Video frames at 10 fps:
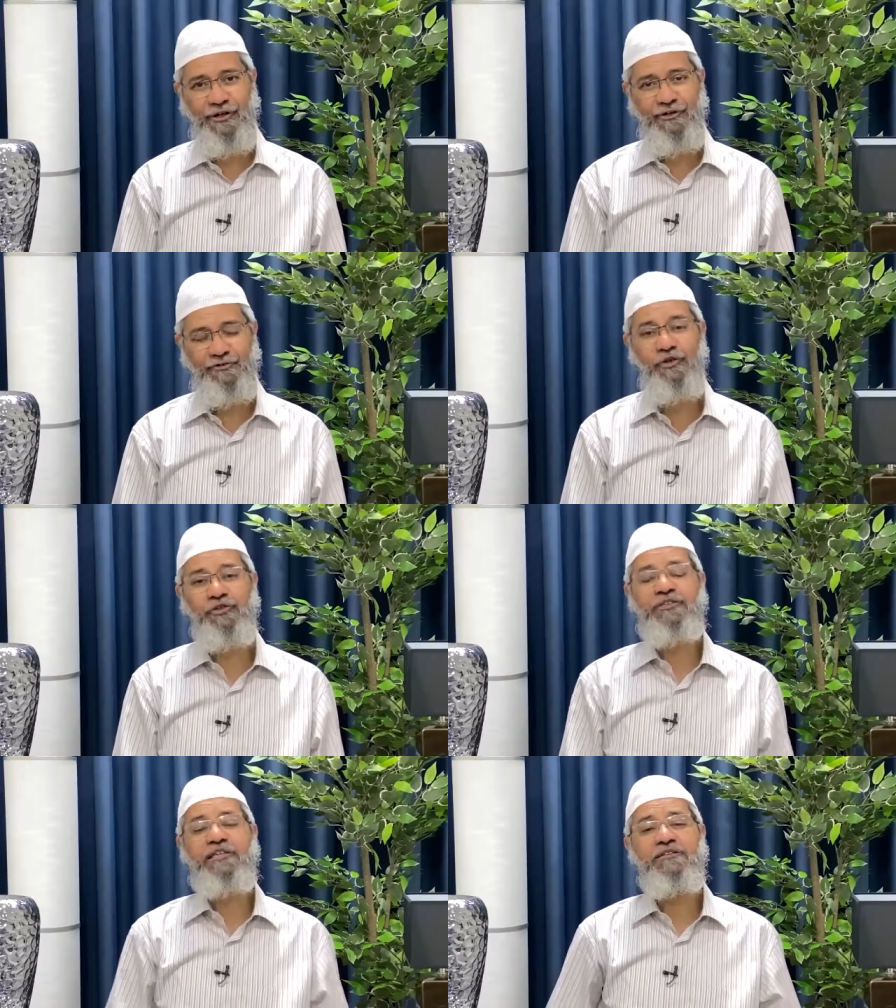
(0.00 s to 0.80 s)
So
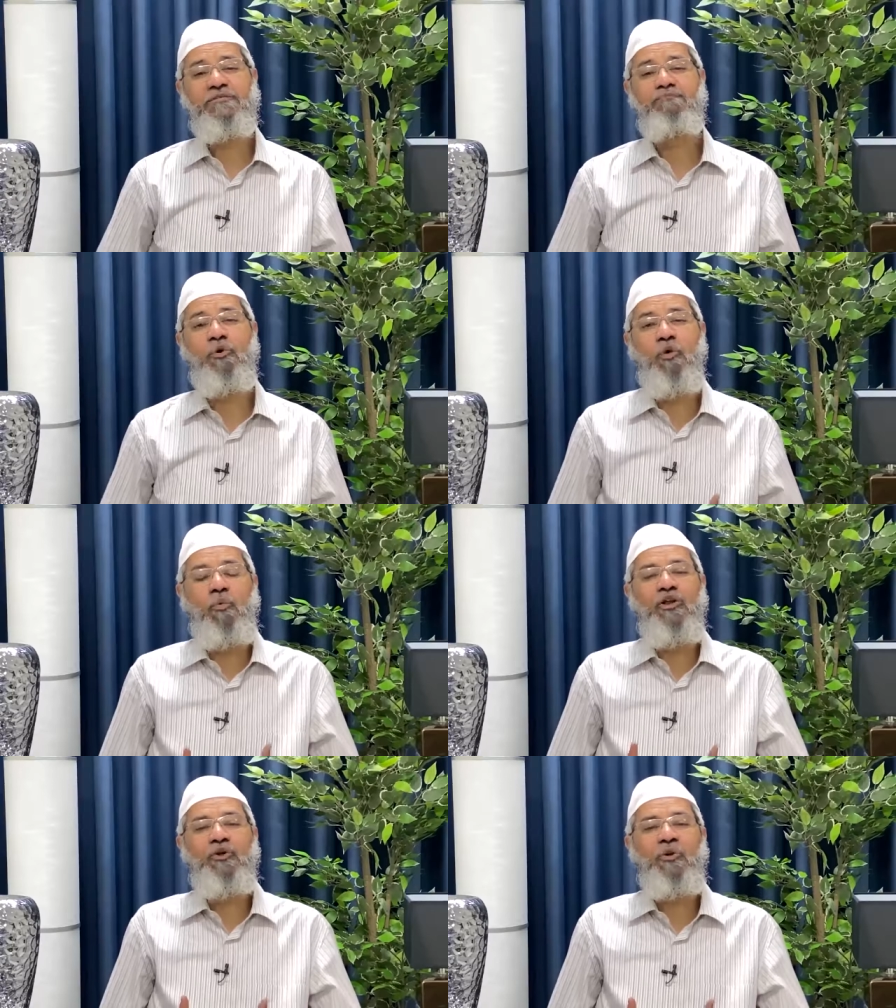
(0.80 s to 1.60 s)
this book
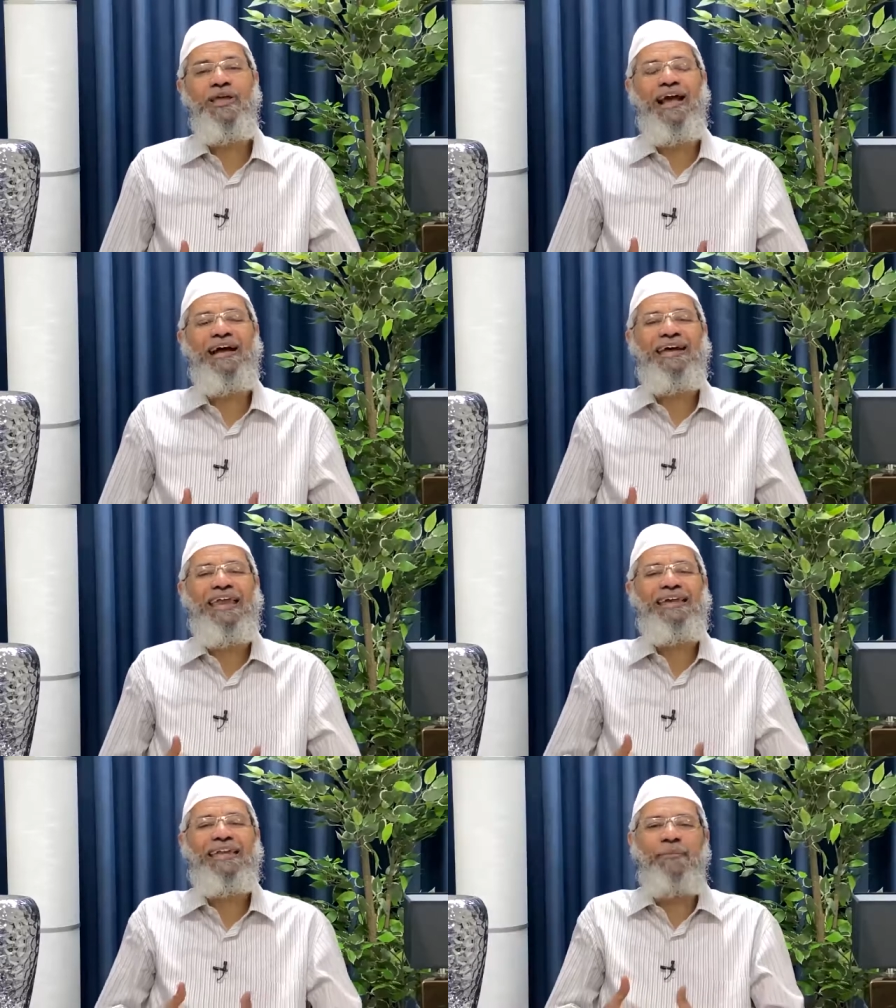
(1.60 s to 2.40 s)
was doing a
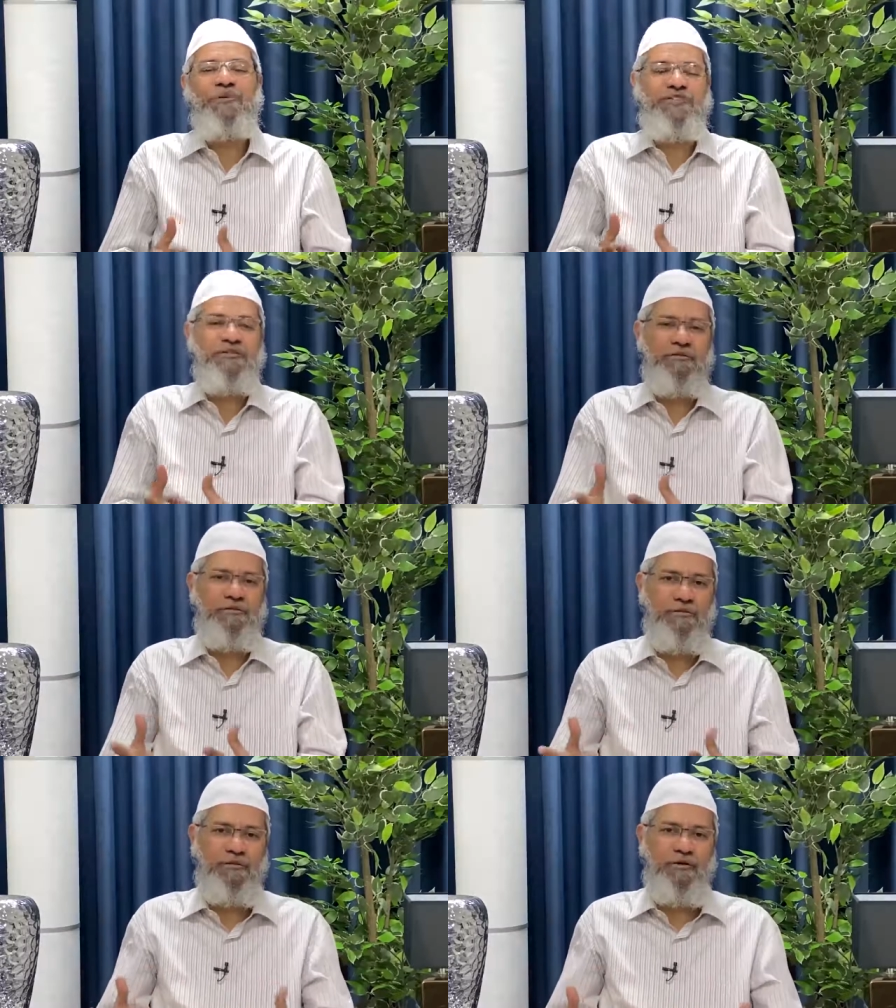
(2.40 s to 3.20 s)
great damage
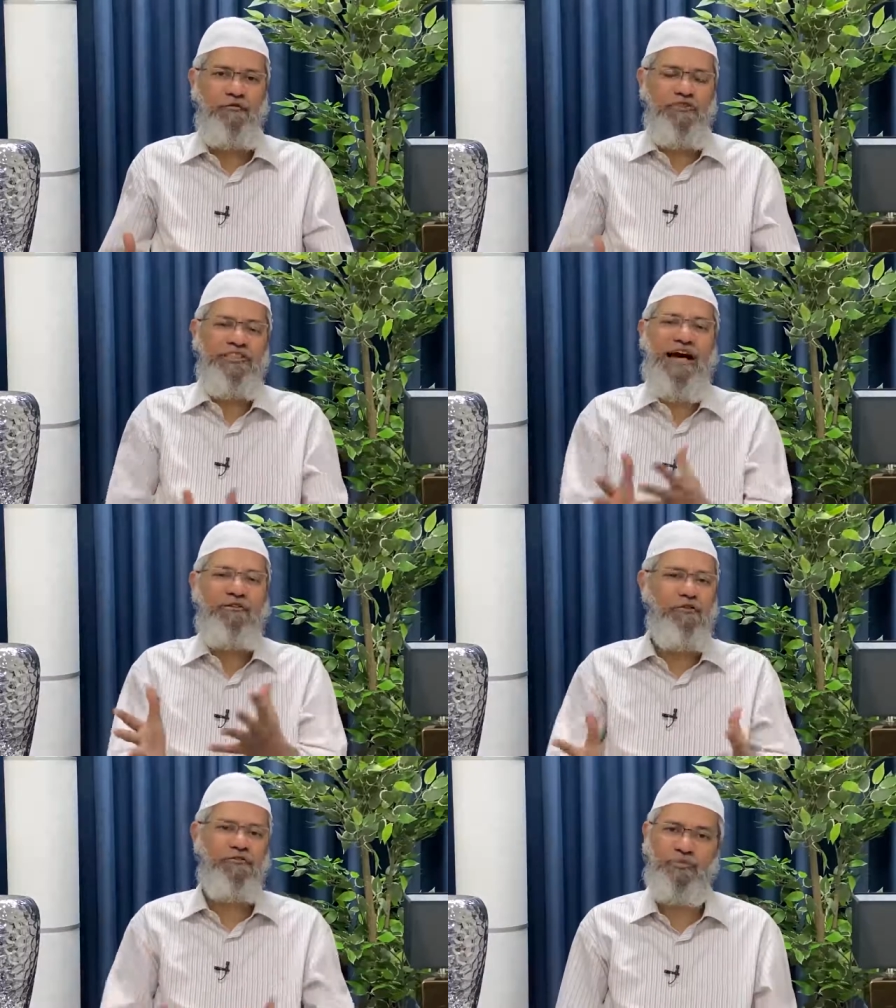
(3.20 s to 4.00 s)
for the
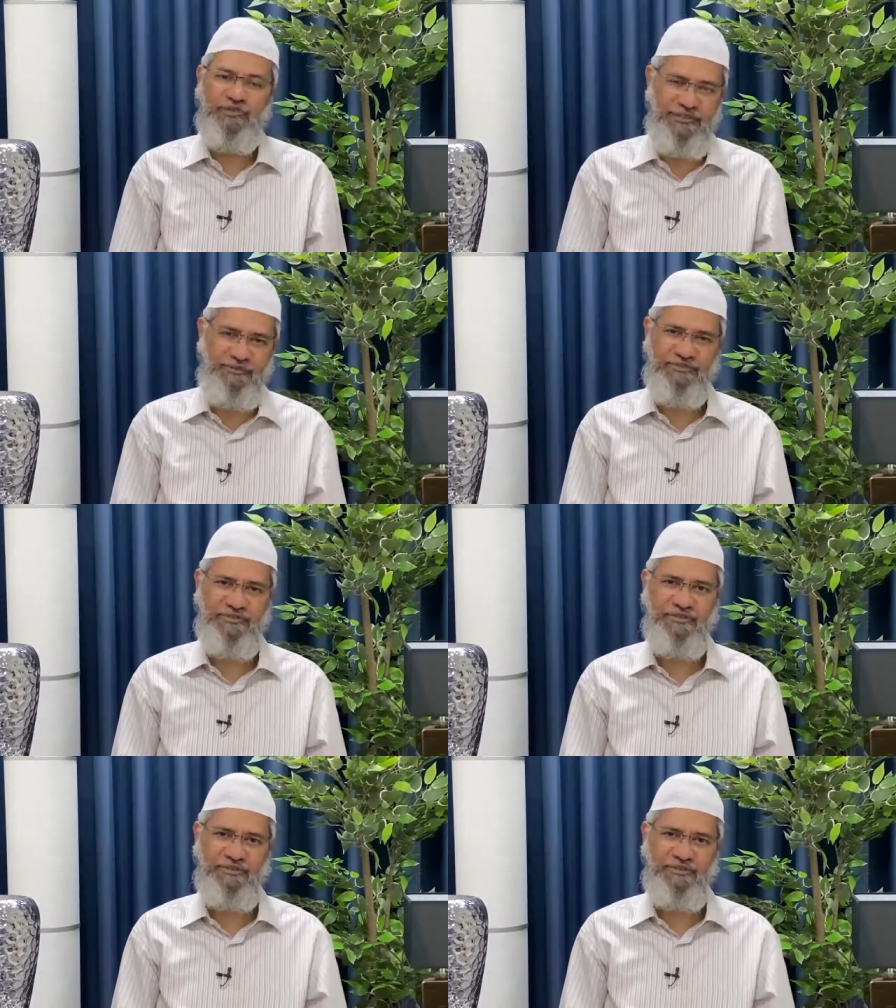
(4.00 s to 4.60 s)
dawah of the Muslims.